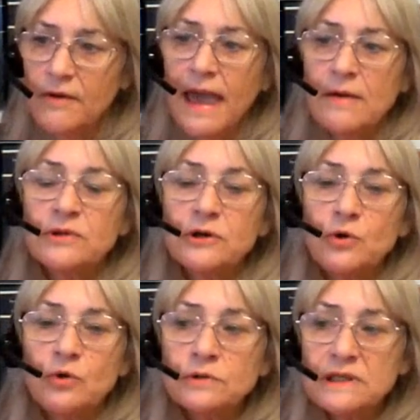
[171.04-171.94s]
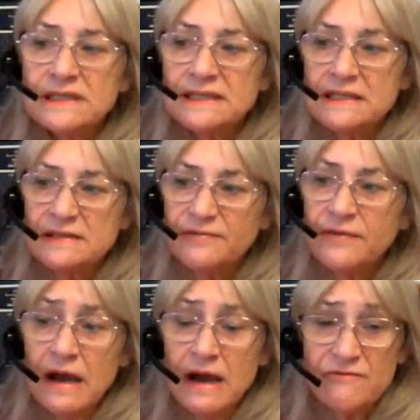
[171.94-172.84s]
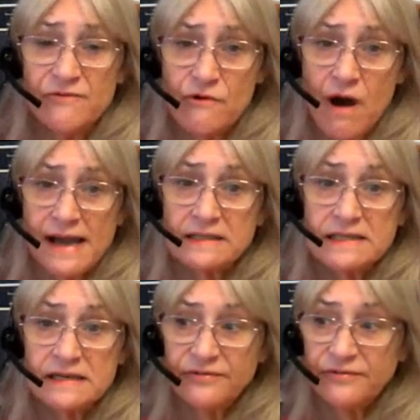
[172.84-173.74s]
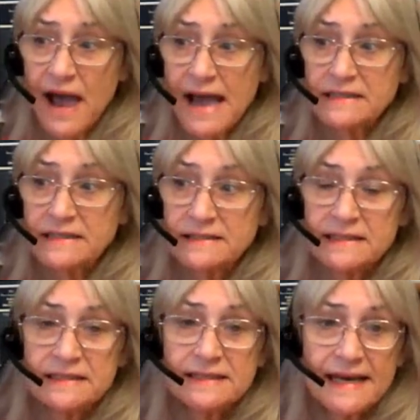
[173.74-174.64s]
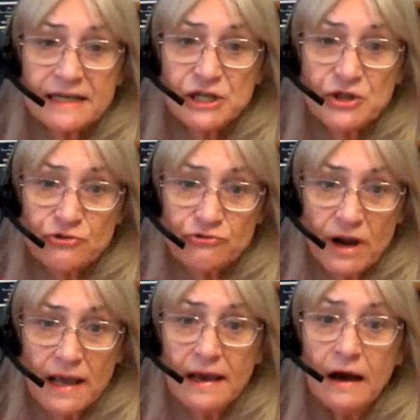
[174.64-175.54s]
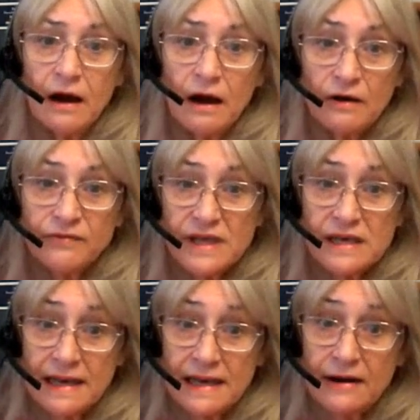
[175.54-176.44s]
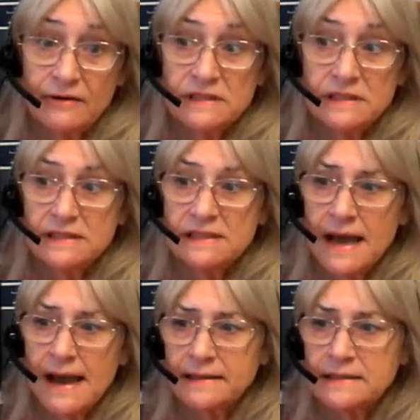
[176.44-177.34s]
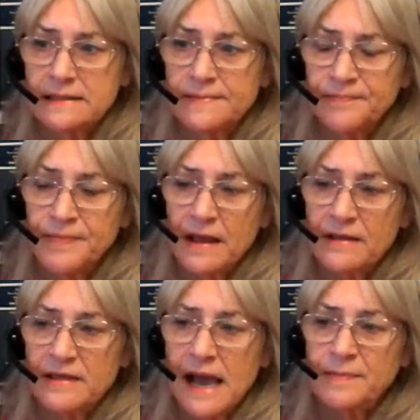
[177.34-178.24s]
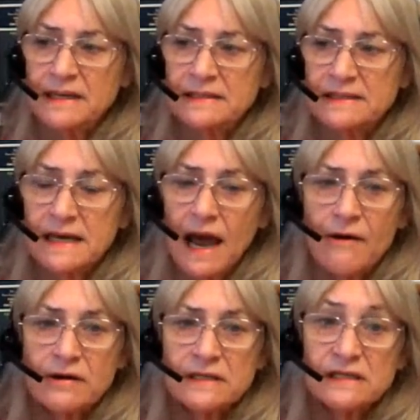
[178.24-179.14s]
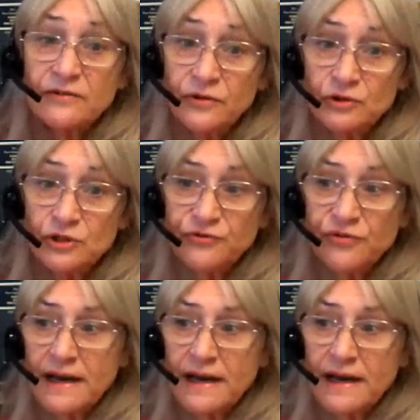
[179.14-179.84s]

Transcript: Okay, well, the court considers a variety of factors under Section 3 of the Inheritance Act. The applicant's current and future